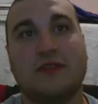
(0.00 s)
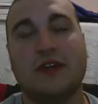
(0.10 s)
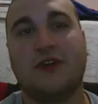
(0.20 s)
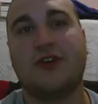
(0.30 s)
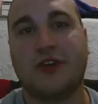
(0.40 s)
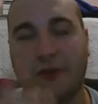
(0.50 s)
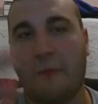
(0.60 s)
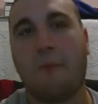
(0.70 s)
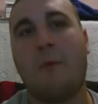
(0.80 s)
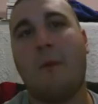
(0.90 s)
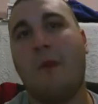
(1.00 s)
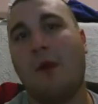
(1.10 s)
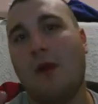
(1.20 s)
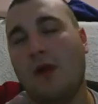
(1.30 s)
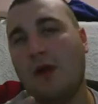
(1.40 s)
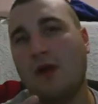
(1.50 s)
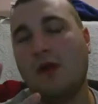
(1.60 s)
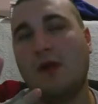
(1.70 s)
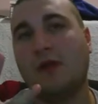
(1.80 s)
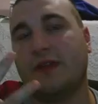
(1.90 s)
And Hook
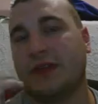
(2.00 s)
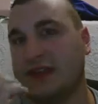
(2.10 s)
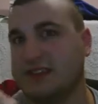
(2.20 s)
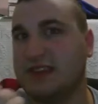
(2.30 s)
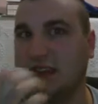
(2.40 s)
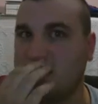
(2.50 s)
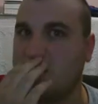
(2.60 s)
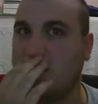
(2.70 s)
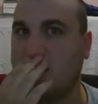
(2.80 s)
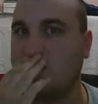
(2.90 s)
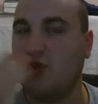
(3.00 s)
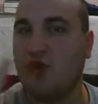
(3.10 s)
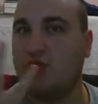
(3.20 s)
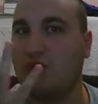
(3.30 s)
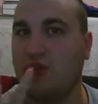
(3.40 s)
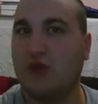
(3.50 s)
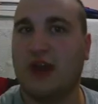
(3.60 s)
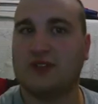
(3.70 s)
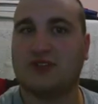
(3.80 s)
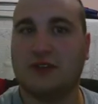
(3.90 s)
like I said, who who
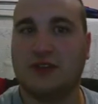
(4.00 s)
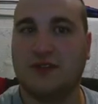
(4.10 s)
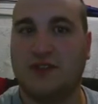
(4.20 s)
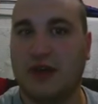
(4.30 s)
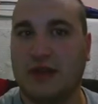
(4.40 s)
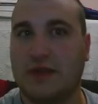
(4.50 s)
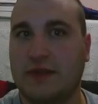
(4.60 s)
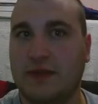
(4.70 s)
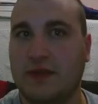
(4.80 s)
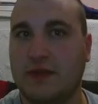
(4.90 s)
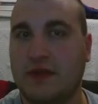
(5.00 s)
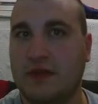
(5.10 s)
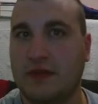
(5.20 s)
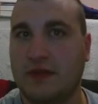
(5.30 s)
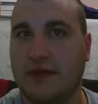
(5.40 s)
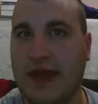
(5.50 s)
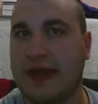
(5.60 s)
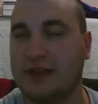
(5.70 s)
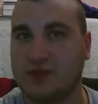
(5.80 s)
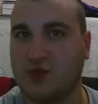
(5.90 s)
else could have done
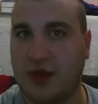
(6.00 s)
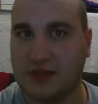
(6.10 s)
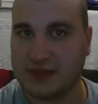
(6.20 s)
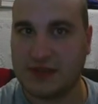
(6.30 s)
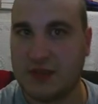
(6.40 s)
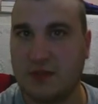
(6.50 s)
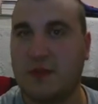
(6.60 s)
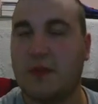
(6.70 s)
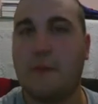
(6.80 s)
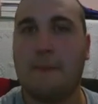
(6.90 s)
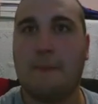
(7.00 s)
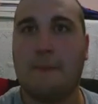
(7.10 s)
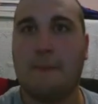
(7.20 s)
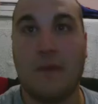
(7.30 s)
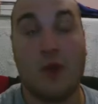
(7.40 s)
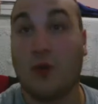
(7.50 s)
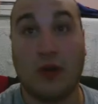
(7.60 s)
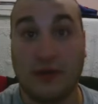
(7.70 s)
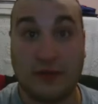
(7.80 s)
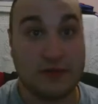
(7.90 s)
that as well as him? No
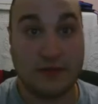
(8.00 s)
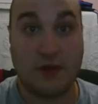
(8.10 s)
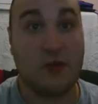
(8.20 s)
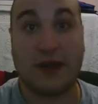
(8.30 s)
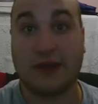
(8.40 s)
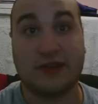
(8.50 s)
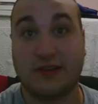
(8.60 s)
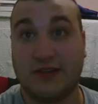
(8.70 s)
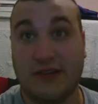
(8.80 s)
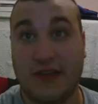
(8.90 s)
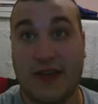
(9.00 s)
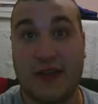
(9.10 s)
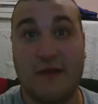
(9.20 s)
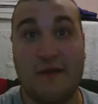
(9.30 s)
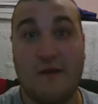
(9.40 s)
one. Nobody could have done that.